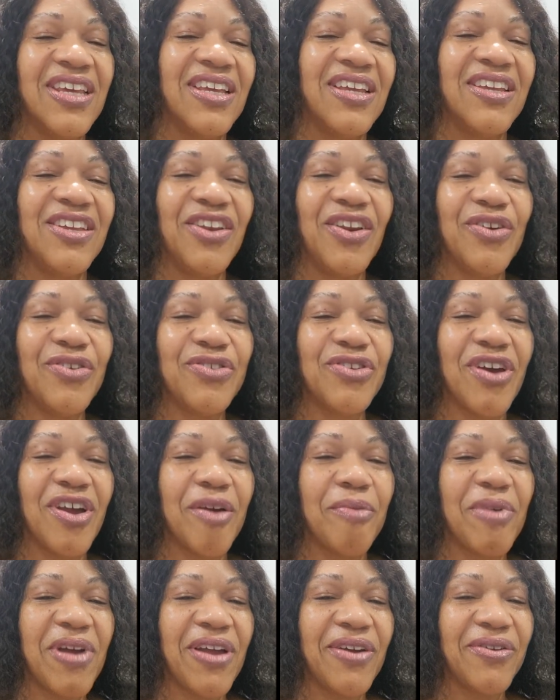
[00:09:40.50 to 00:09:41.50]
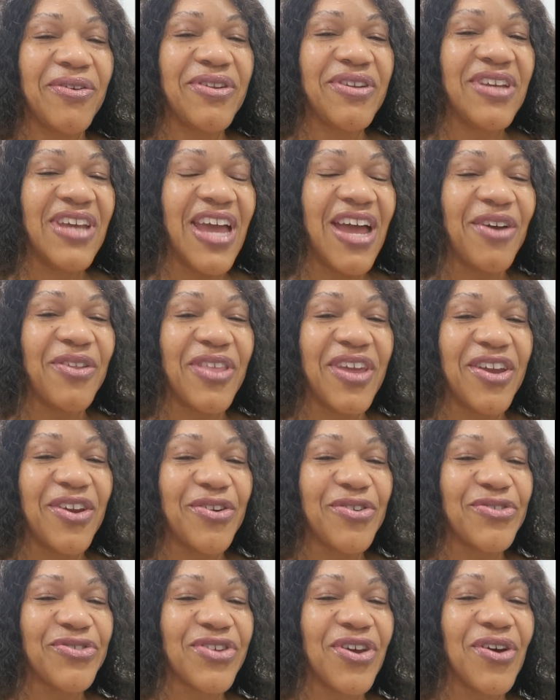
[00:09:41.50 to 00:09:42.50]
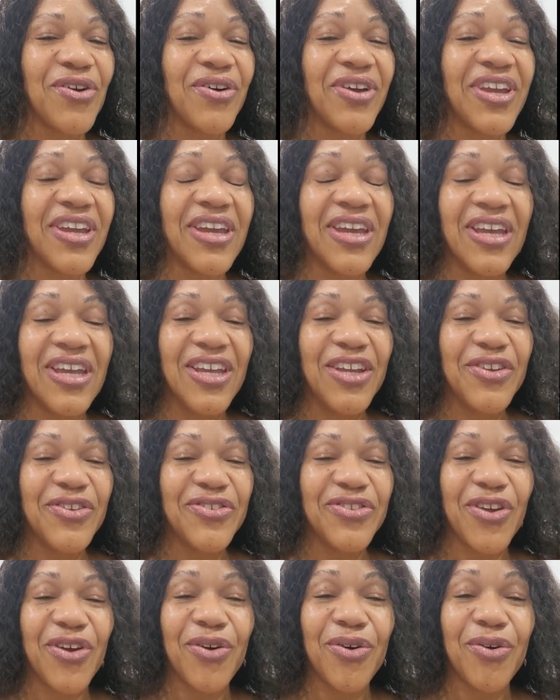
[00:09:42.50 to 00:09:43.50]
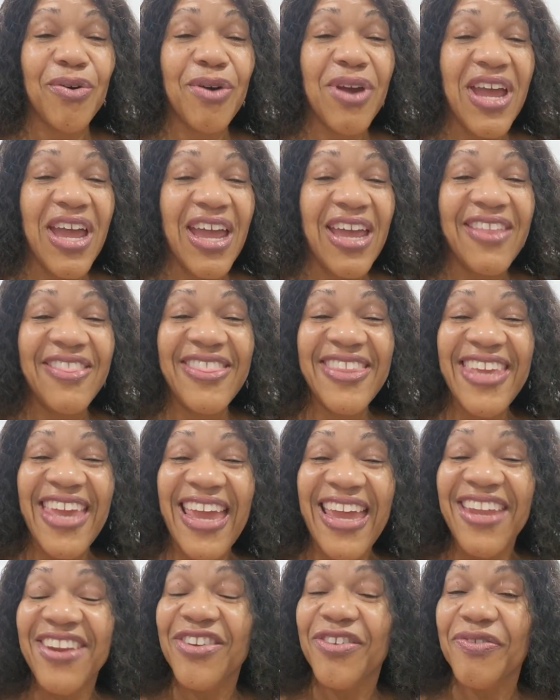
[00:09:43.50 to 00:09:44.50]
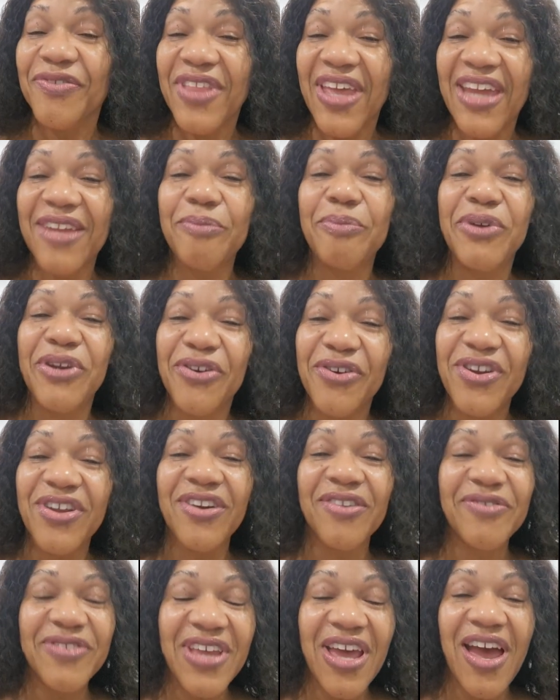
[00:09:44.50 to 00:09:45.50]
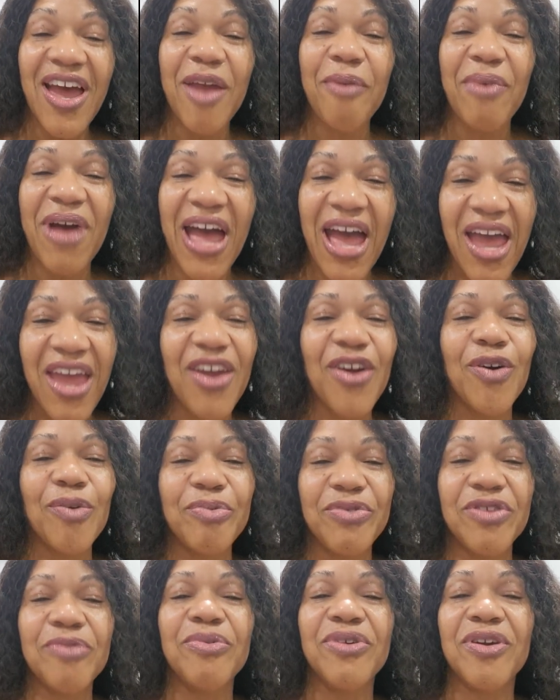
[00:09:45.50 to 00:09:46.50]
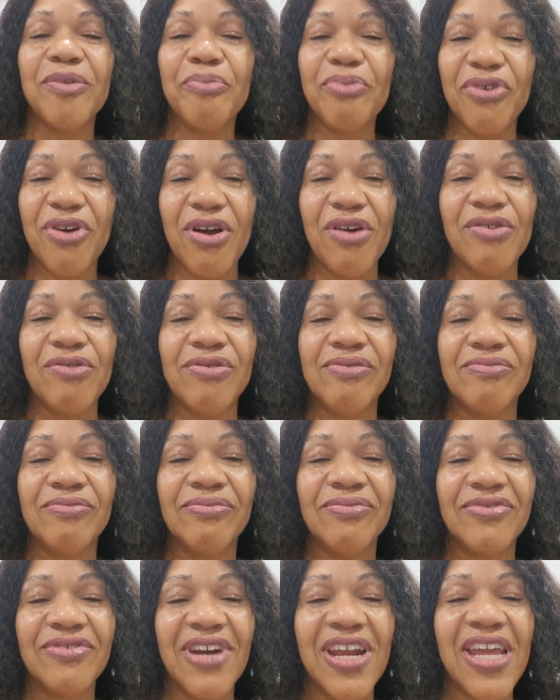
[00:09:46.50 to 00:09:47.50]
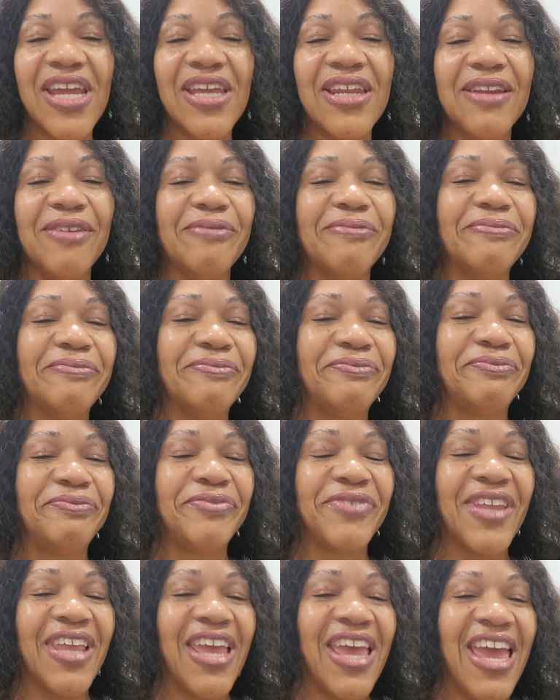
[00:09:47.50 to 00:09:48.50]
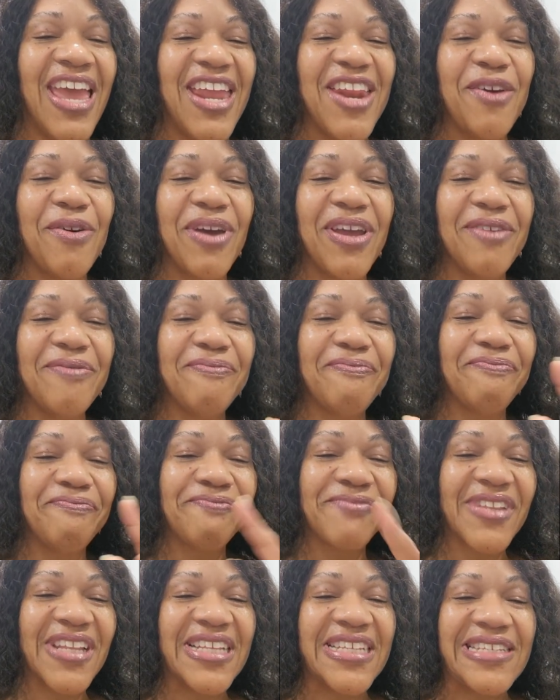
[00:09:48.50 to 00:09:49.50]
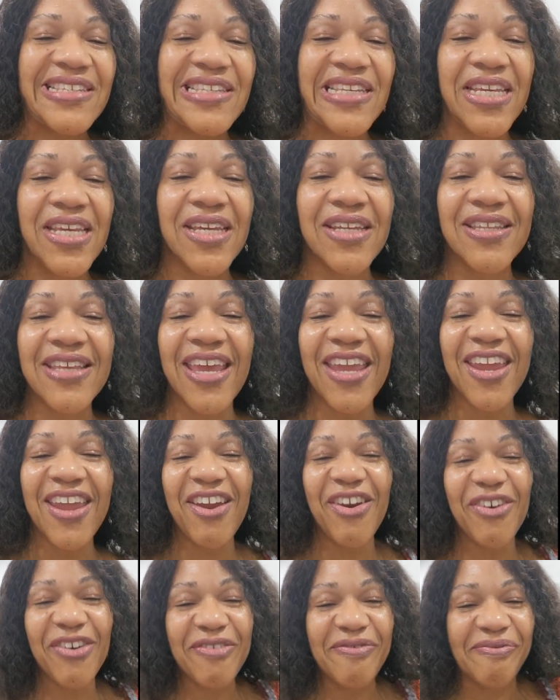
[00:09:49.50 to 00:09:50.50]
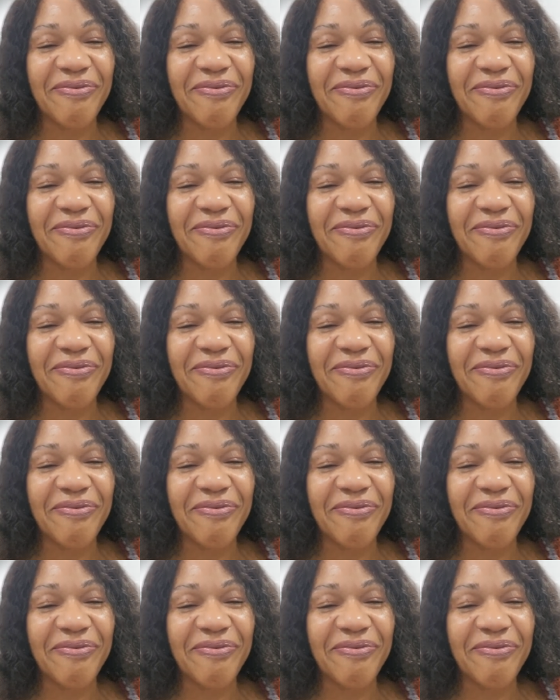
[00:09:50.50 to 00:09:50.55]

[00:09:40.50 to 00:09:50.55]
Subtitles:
you know, talk about how the hair is going. So at the end of that period of time, I hope to be a pro, right? Anyway, see ya, take care.